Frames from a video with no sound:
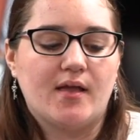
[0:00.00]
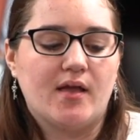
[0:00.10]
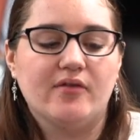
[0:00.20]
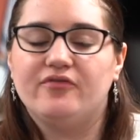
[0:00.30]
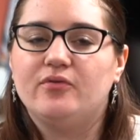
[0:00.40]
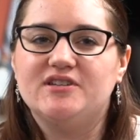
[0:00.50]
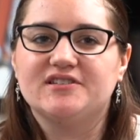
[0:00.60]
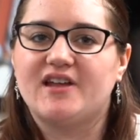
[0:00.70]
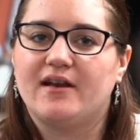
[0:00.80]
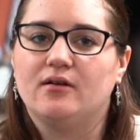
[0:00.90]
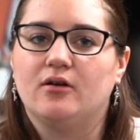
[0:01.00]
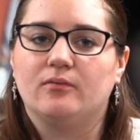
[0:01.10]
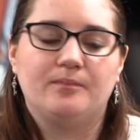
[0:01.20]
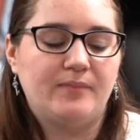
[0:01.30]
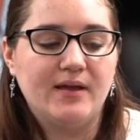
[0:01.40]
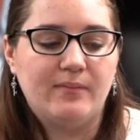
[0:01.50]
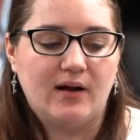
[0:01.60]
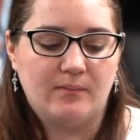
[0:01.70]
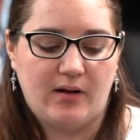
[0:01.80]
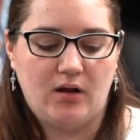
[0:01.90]
if we just had a ping
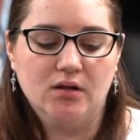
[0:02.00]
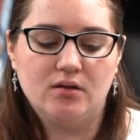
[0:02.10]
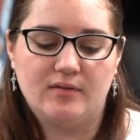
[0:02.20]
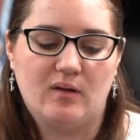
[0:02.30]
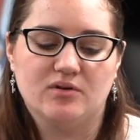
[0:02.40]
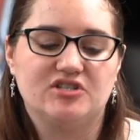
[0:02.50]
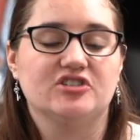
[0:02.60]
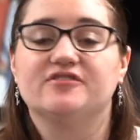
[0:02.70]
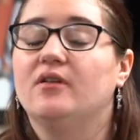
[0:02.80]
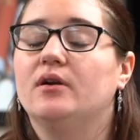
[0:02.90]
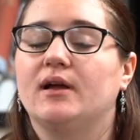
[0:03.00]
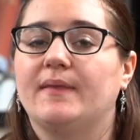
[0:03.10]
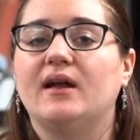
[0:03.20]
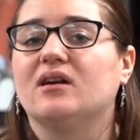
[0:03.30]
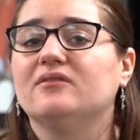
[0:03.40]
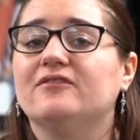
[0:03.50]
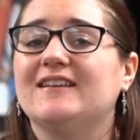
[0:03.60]
pong ball that was just floating on the air,